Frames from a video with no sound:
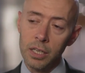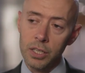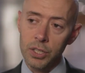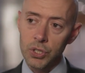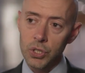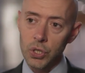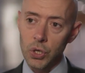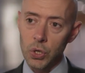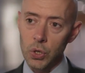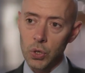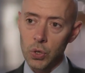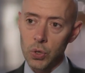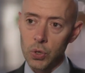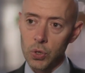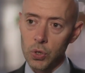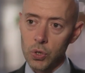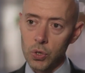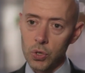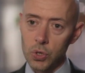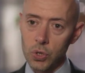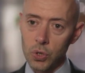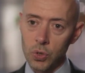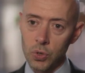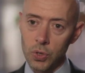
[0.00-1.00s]
So,
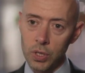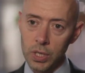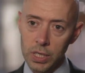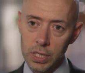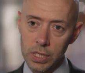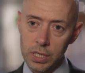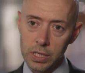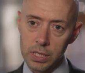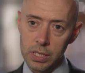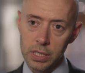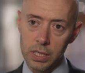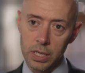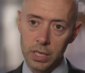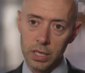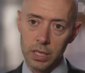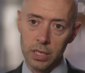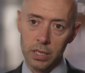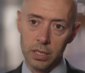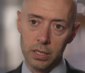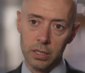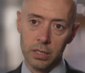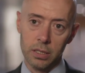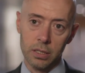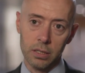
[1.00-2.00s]
so these
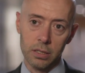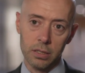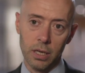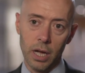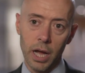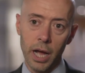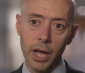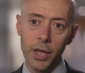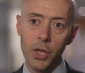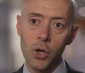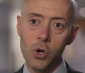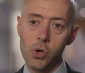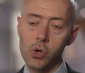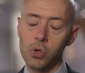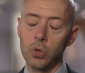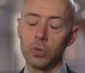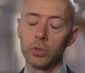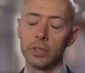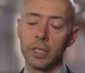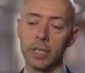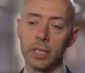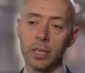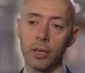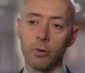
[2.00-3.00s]
uh, IO
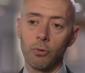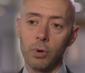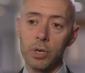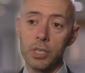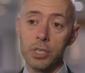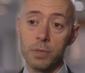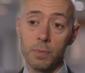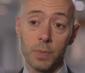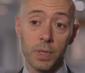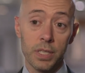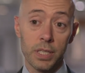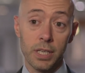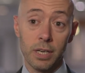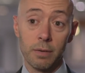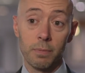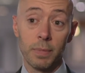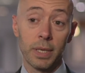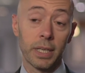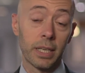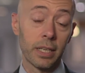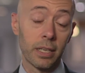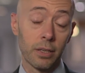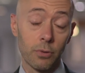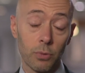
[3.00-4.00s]
containing regimens are
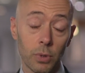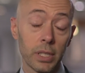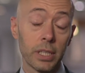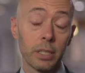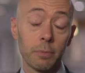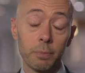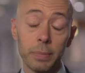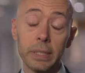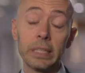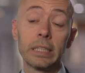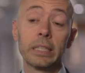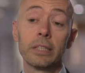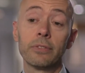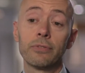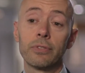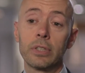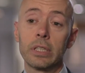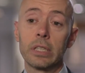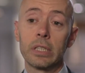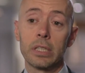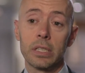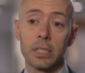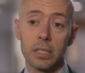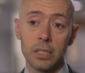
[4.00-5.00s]
making really a big
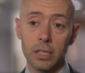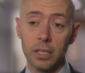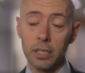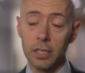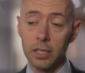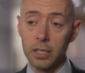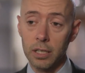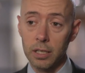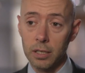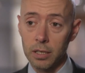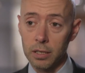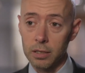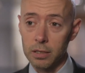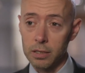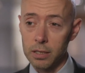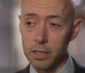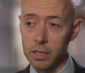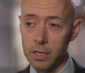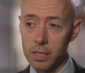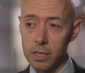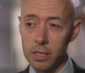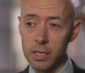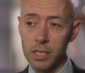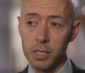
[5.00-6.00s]
difference uh,
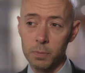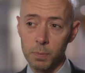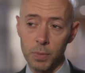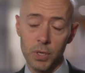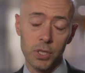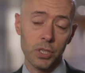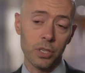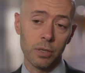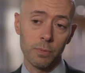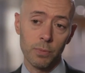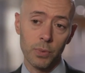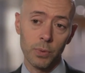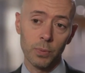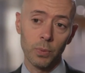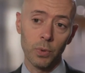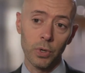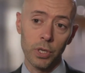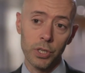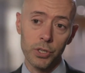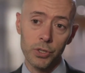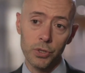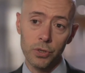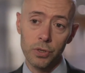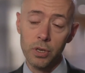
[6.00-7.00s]
in this patient
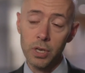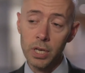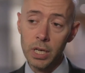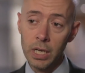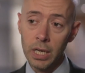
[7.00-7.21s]
population.